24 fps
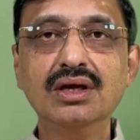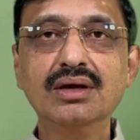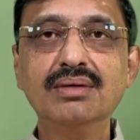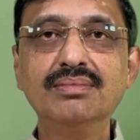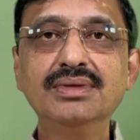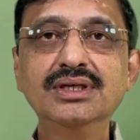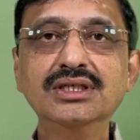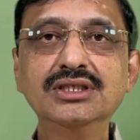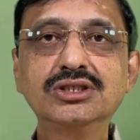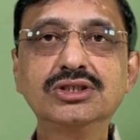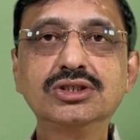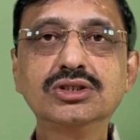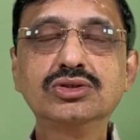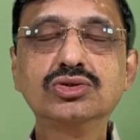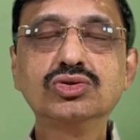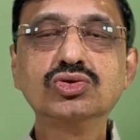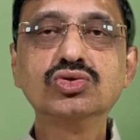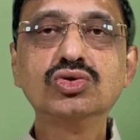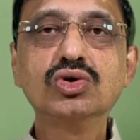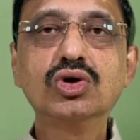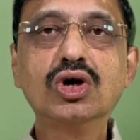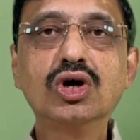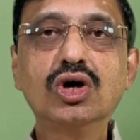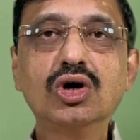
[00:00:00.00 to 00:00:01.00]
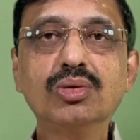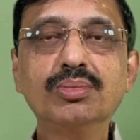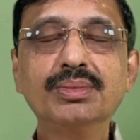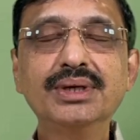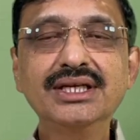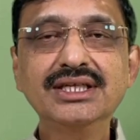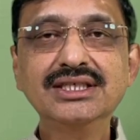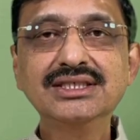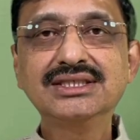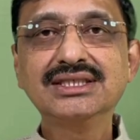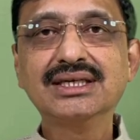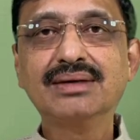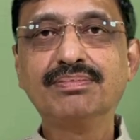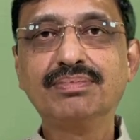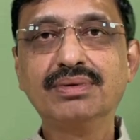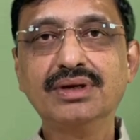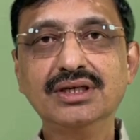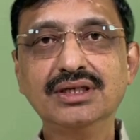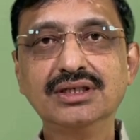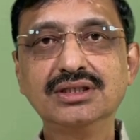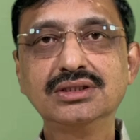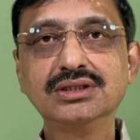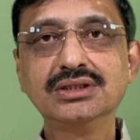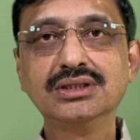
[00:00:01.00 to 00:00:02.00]
Means to how many
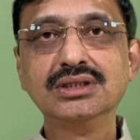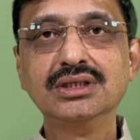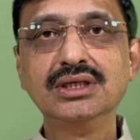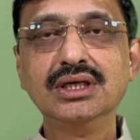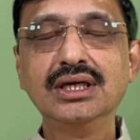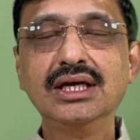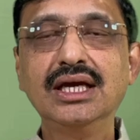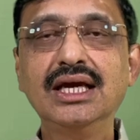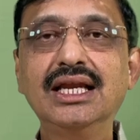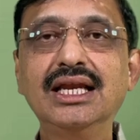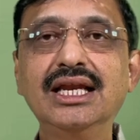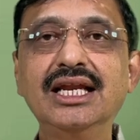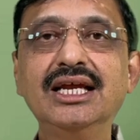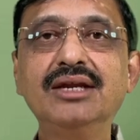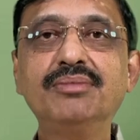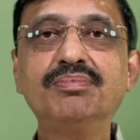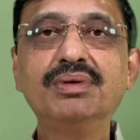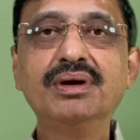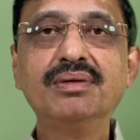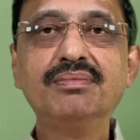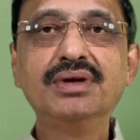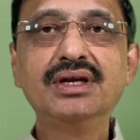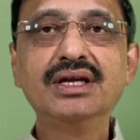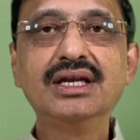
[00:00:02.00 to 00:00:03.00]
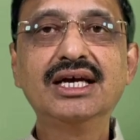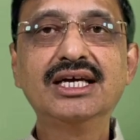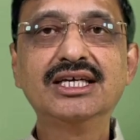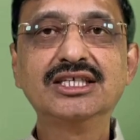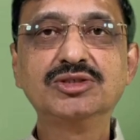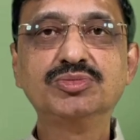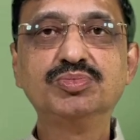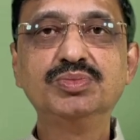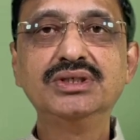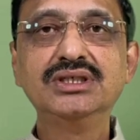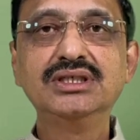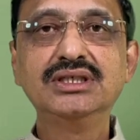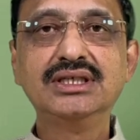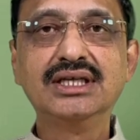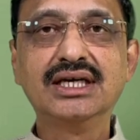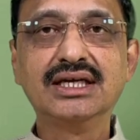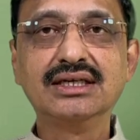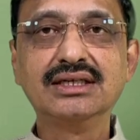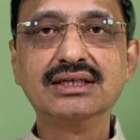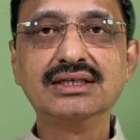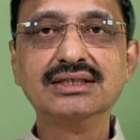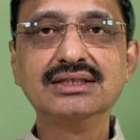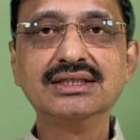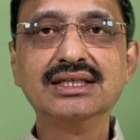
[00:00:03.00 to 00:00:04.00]
suppliers a late payment has been done.